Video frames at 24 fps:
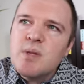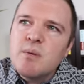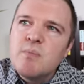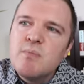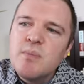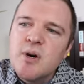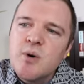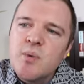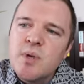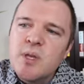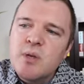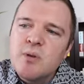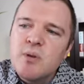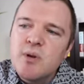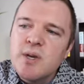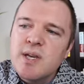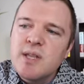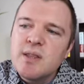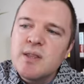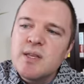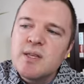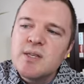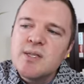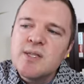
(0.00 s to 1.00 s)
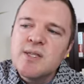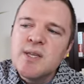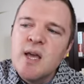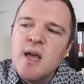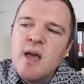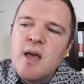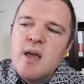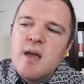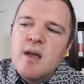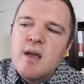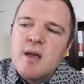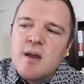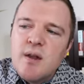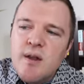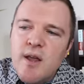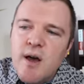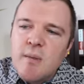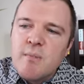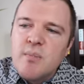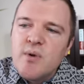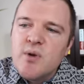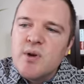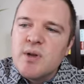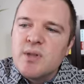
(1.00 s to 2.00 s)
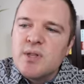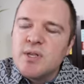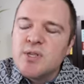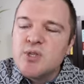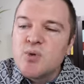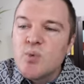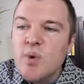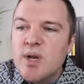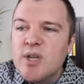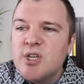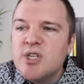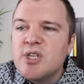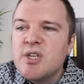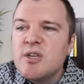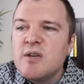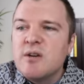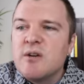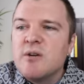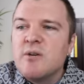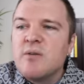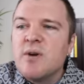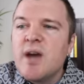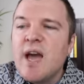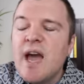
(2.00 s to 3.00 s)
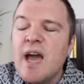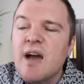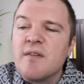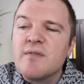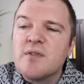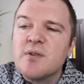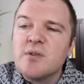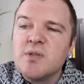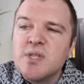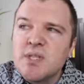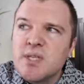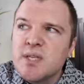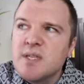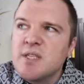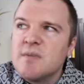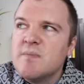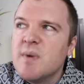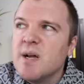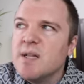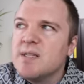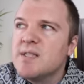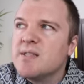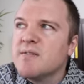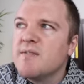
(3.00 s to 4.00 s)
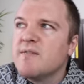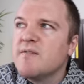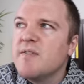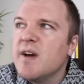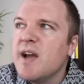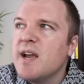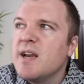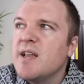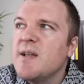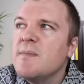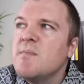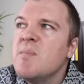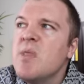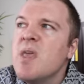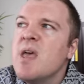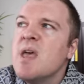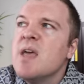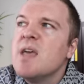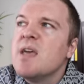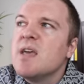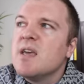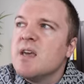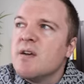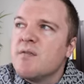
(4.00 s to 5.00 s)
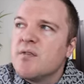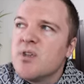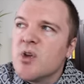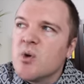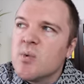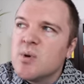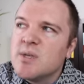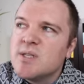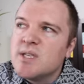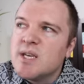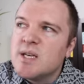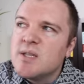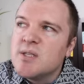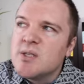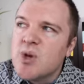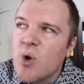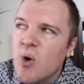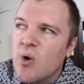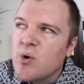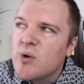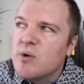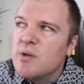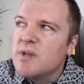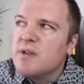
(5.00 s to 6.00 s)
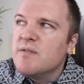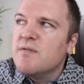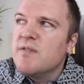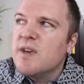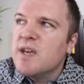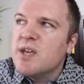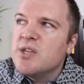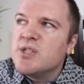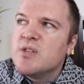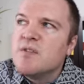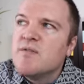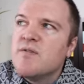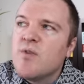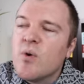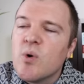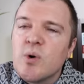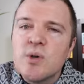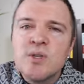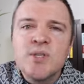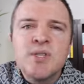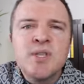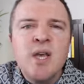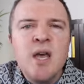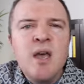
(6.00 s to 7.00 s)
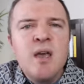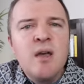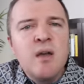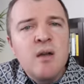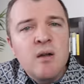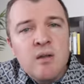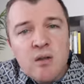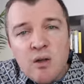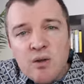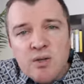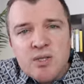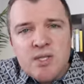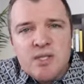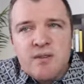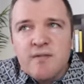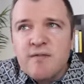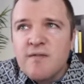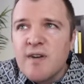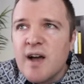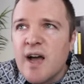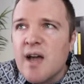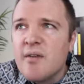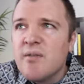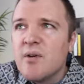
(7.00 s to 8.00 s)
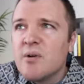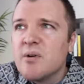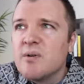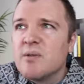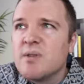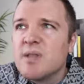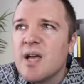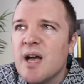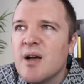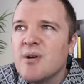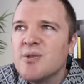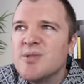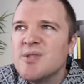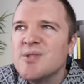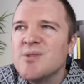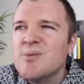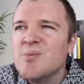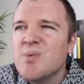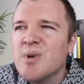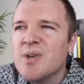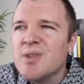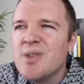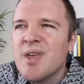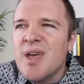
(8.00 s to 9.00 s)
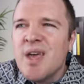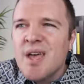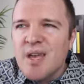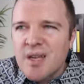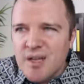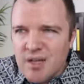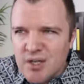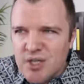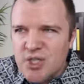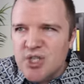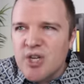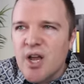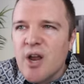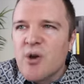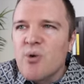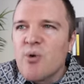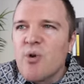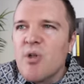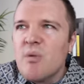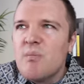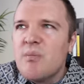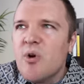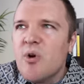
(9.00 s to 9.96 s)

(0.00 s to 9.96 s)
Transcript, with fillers: But when you look at this number and this ratio after six months of fighting, if there was a total invasion force close to 500,000 with general